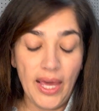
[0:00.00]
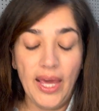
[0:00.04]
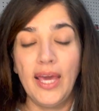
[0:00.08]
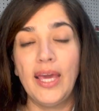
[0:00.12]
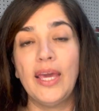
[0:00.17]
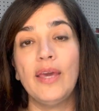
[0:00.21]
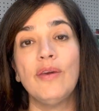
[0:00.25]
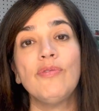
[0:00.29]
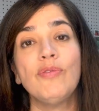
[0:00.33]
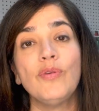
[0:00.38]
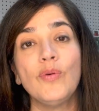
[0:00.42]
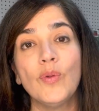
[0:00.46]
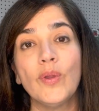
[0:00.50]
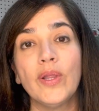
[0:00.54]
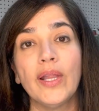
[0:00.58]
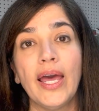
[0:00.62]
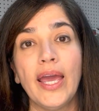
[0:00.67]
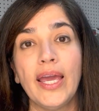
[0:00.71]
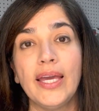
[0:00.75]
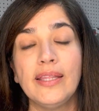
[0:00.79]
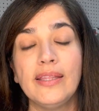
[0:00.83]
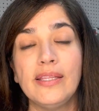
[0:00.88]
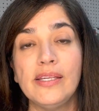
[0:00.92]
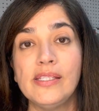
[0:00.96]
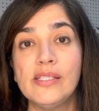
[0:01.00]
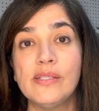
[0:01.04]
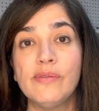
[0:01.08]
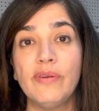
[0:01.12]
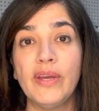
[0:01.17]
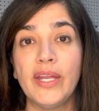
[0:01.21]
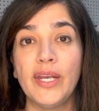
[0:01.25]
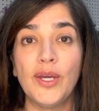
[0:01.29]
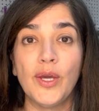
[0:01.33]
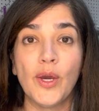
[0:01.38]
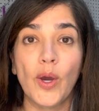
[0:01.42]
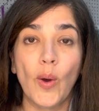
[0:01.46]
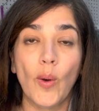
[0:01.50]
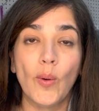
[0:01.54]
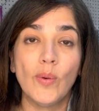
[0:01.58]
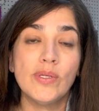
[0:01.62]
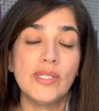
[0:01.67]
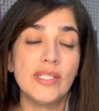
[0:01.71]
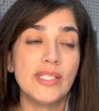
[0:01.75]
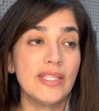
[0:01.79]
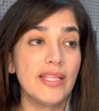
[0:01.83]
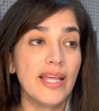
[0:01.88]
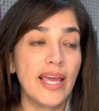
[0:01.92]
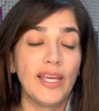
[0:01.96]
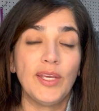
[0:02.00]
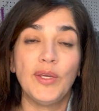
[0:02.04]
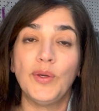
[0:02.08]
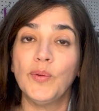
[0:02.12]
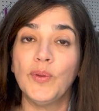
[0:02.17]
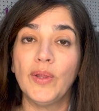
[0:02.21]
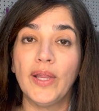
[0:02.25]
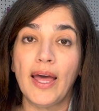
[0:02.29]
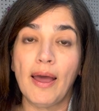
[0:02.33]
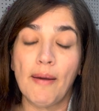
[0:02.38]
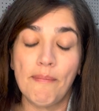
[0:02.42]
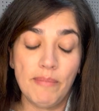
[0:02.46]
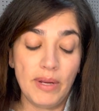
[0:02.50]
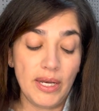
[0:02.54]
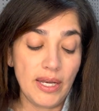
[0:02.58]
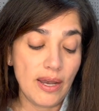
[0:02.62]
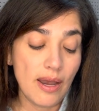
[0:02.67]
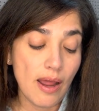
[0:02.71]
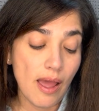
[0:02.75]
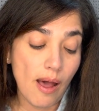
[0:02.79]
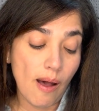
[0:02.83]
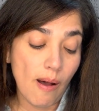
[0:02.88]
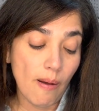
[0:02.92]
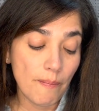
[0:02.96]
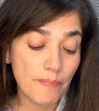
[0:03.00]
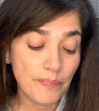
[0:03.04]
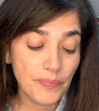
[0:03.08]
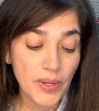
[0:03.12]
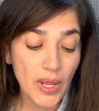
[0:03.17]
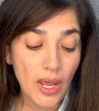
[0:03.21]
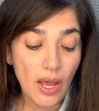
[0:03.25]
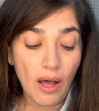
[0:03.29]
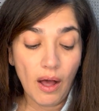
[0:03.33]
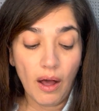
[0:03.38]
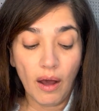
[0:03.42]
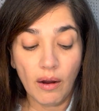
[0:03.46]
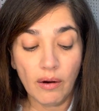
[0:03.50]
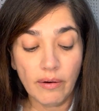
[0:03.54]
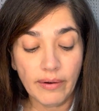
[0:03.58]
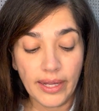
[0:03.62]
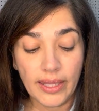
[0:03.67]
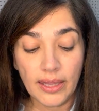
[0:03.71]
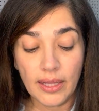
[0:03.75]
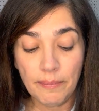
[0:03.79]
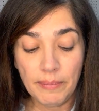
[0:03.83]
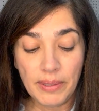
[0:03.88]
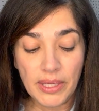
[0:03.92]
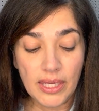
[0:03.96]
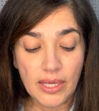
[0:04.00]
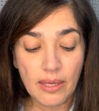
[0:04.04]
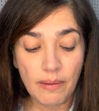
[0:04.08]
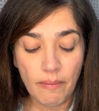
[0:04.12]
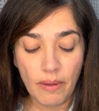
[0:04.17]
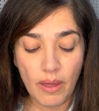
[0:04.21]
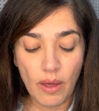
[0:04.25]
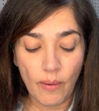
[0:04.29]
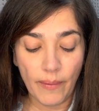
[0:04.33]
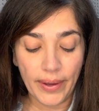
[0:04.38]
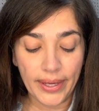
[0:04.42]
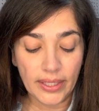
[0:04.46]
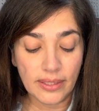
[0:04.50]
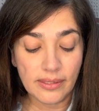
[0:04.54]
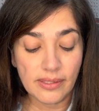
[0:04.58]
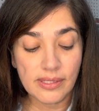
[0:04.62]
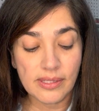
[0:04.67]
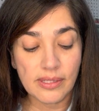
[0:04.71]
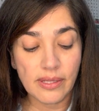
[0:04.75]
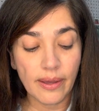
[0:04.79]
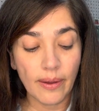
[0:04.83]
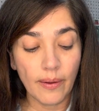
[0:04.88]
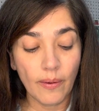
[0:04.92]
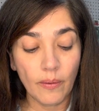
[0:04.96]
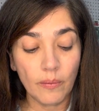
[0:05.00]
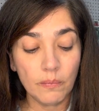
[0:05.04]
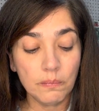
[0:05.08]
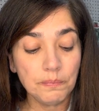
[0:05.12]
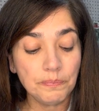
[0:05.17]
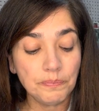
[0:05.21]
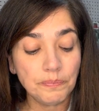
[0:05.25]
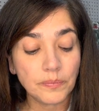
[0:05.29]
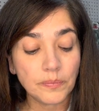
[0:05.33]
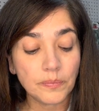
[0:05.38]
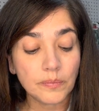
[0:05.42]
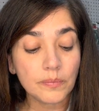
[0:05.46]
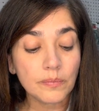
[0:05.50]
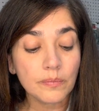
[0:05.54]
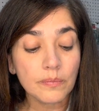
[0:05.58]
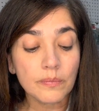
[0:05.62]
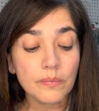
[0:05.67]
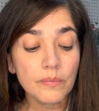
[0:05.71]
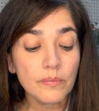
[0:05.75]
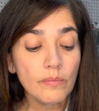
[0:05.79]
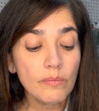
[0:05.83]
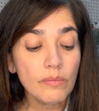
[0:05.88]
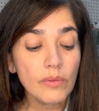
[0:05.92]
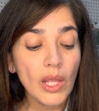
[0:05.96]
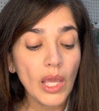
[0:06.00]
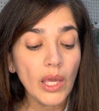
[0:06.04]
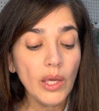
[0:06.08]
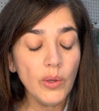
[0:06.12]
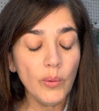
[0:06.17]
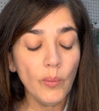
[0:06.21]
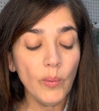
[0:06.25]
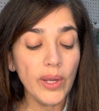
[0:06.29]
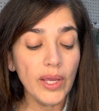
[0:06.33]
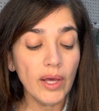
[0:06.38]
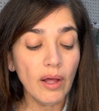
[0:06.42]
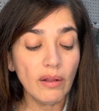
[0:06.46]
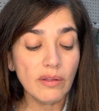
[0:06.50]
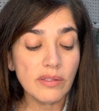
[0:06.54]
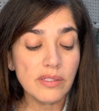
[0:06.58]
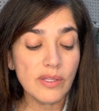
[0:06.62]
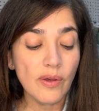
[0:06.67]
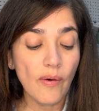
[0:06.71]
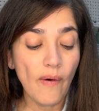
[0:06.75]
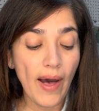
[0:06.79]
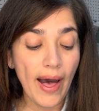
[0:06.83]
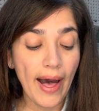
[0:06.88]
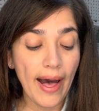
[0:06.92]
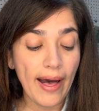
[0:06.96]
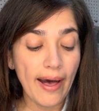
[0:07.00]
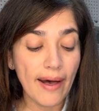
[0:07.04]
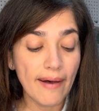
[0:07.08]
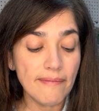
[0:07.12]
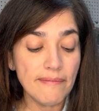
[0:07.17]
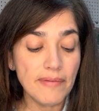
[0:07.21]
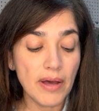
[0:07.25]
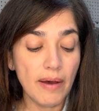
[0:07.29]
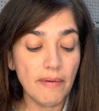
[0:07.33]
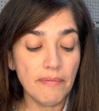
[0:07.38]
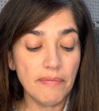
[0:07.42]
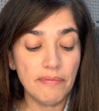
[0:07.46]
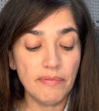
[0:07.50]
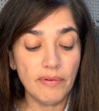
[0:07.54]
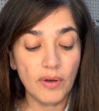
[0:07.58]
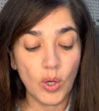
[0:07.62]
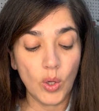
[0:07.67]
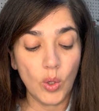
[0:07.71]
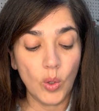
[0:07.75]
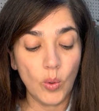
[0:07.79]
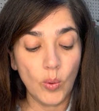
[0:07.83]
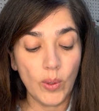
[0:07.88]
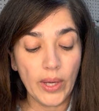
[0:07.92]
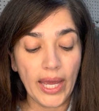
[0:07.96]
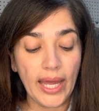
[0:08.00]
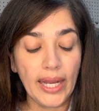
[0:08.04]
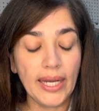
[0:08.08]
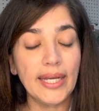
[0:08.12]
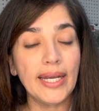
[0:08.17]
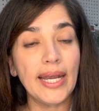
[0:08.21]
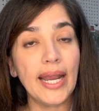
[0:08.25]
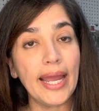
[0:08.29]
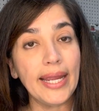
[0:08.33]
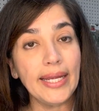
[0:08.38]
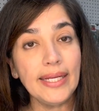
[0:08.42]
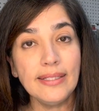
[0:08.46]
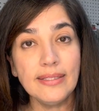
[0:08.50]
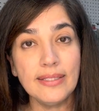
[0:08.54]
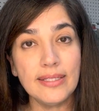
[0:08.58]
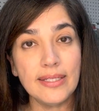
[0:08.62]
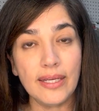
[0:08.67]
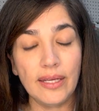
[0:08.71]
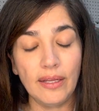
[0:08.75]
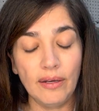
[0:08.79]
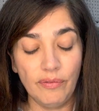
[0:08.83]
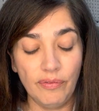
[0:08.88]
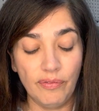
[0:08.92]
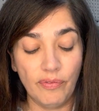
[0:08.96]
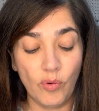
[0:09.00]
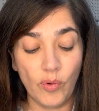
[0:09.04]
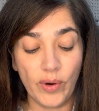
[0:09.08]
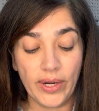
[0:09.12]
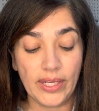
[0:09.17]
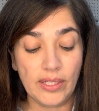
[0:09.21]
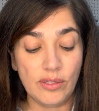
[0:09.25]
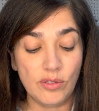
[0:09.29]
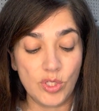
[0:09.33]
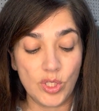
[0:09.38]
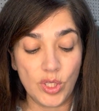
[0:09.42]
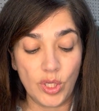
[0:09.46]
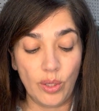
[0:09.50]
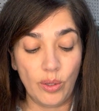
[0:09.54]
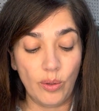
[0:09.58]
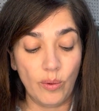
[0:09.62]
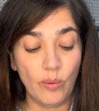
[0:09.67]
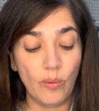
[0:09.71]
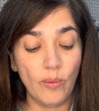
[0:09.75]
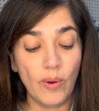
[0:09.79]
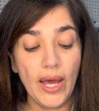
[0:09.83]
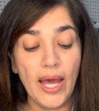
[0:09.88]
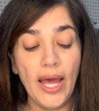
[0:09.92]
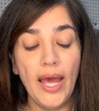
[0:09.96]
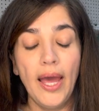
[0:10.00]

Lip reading: if you like these videos, that you let me know. All right, let me keep going. So we also have a Vogue 1942.